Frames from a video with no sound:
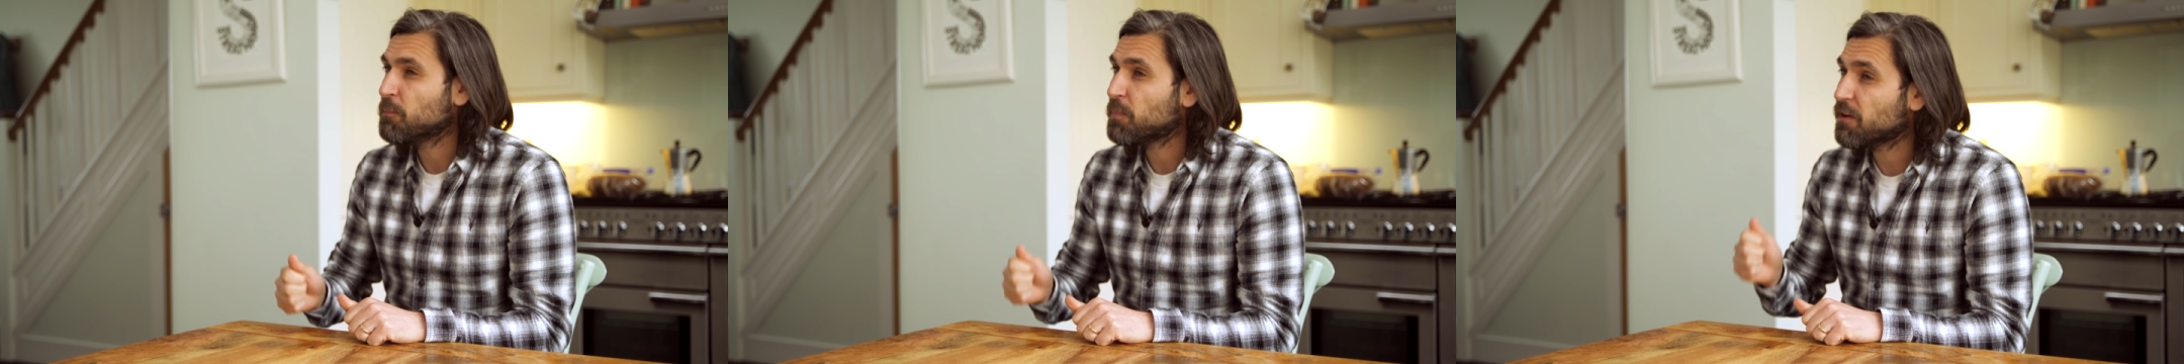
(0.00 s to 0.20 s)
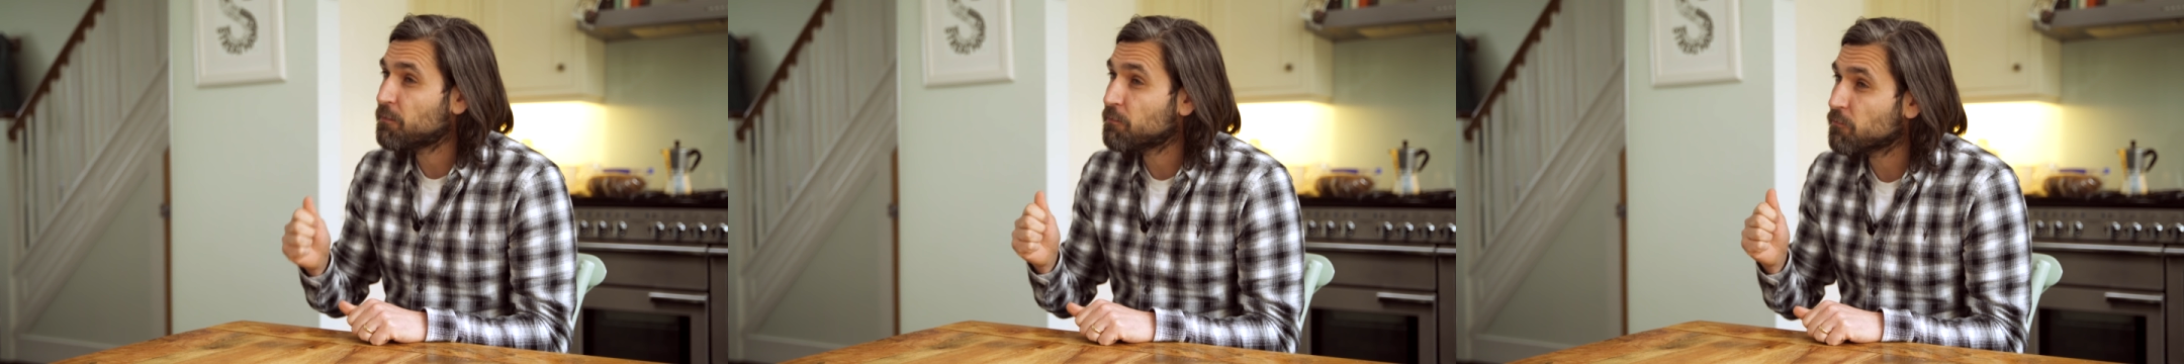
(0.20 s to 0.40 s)

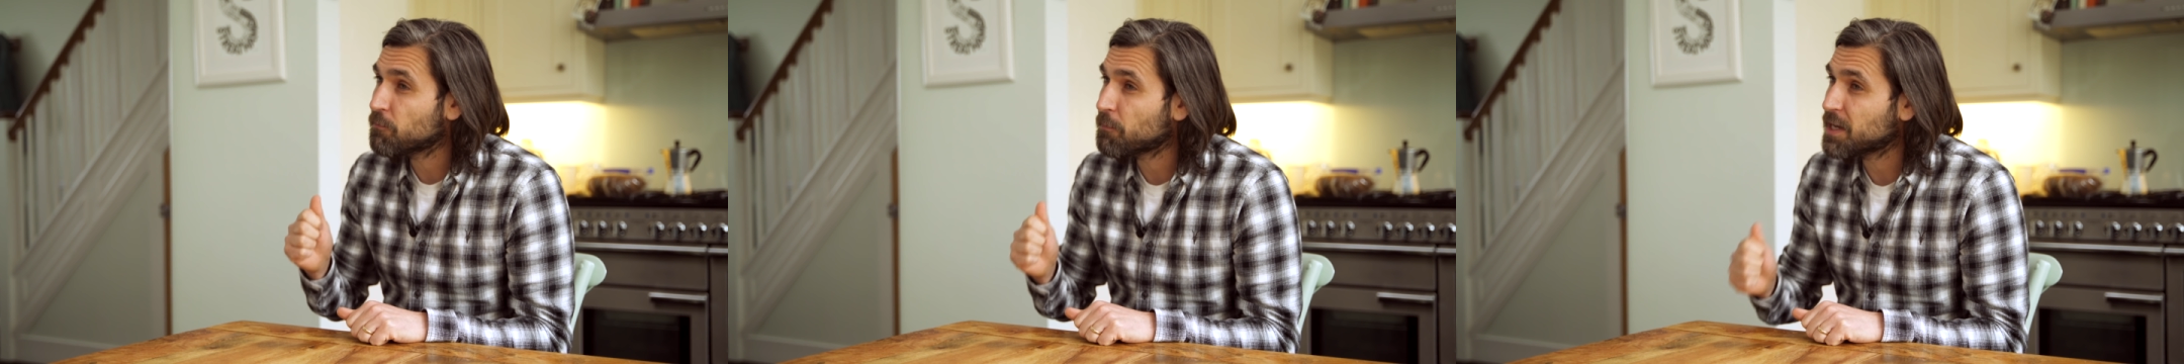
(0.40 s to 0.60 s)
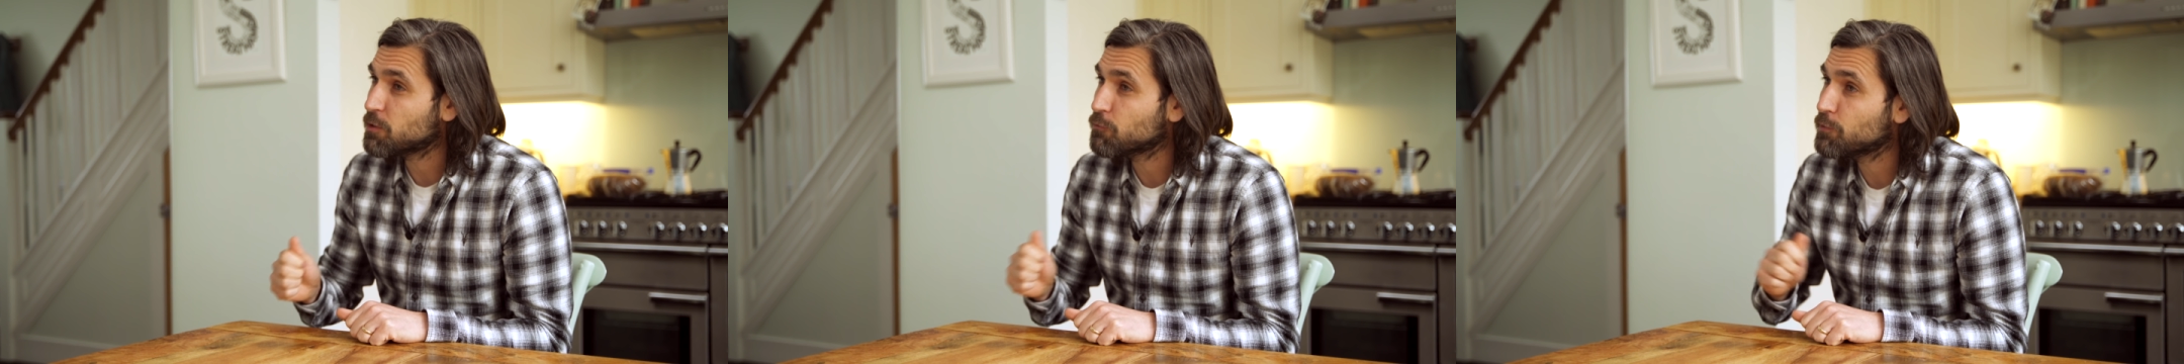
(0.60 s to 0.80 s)
but have
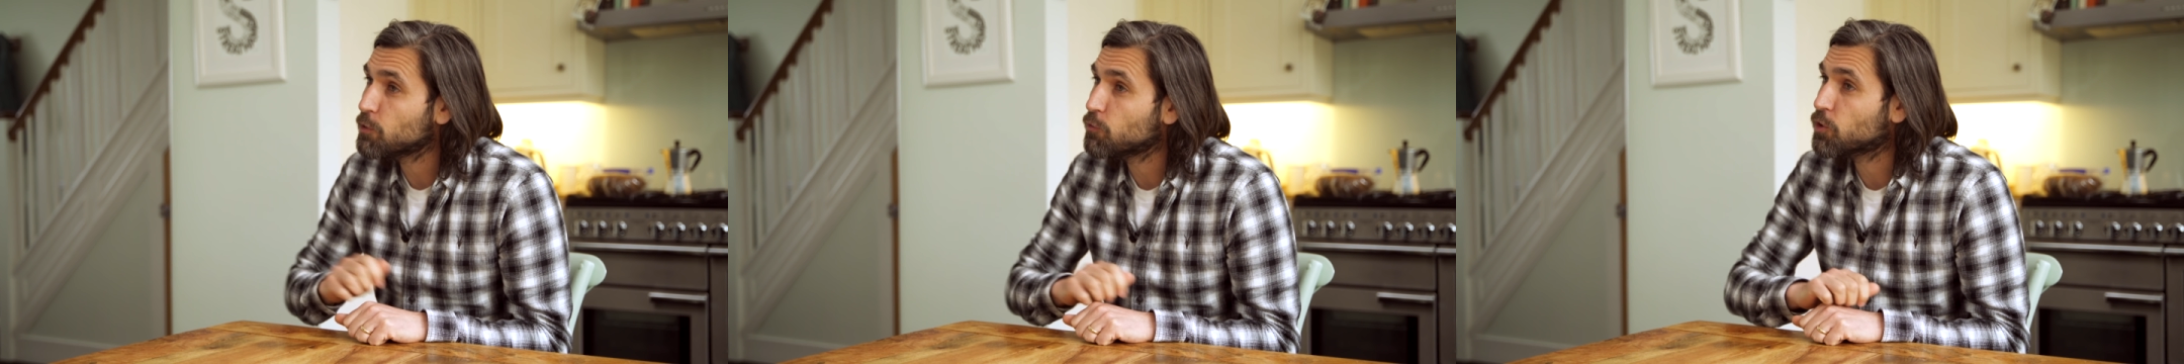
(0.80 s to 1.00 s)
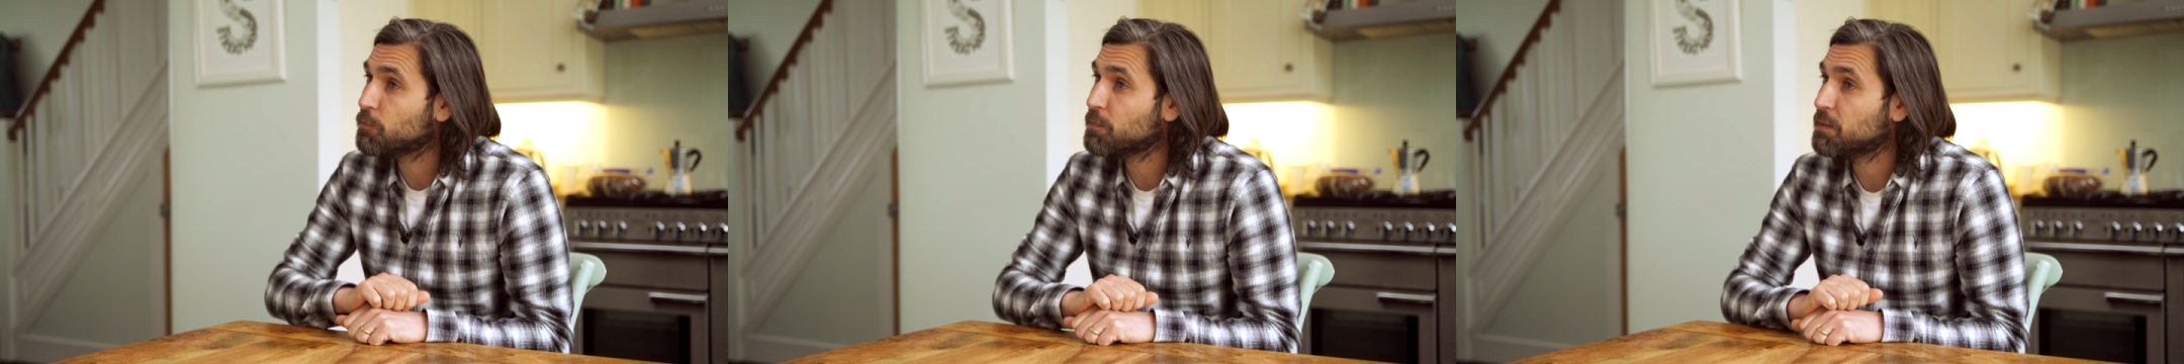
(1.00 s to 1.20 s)
made a
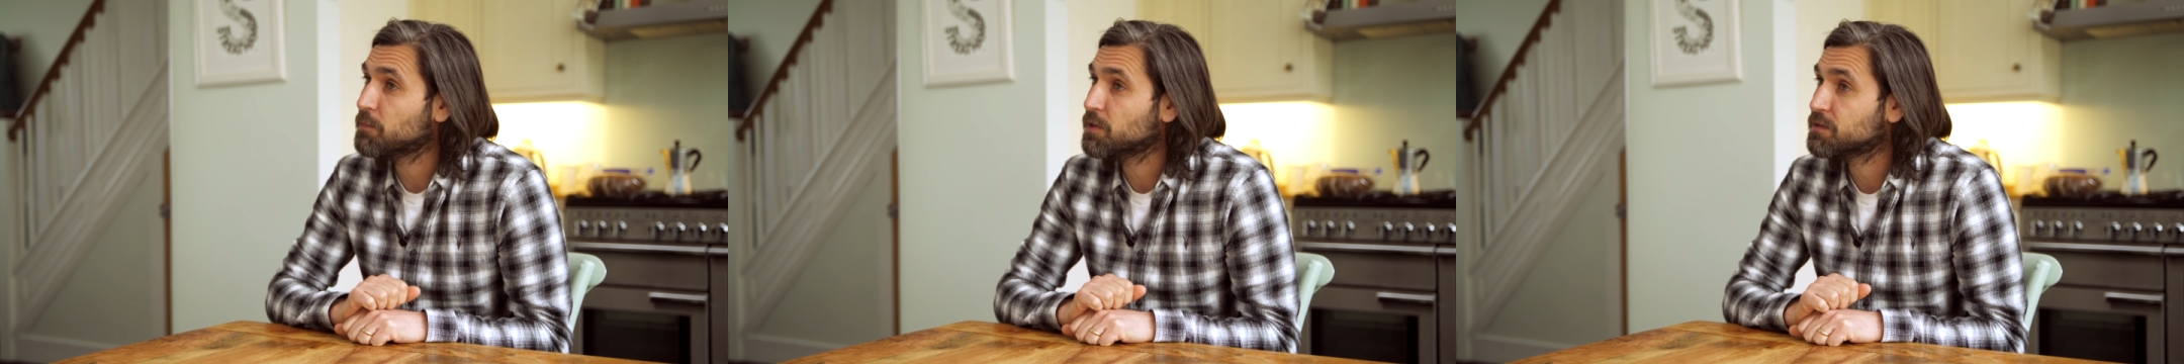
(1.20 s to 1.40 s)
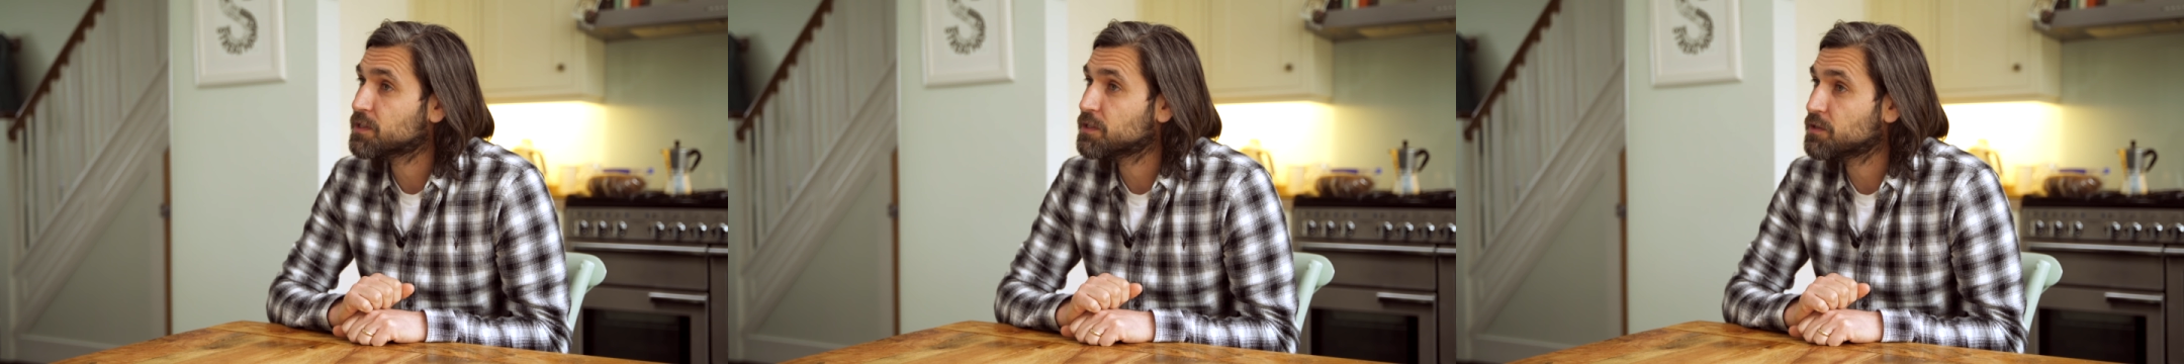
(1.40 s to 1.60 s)
real commitment